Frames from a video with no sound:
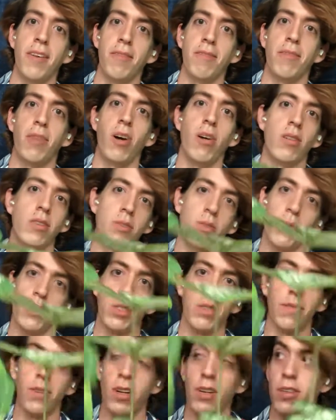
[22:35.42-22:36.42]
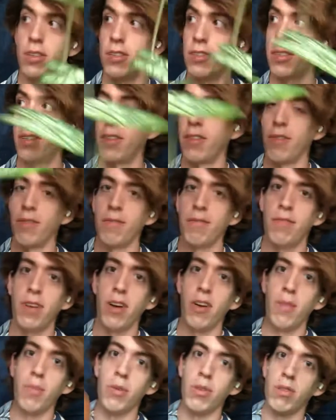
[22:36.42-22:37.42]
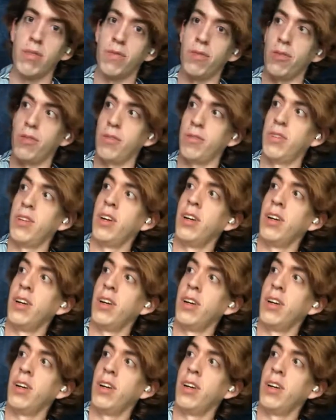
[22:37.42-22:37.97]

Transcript: all sorts of colors, and they're very beautiful.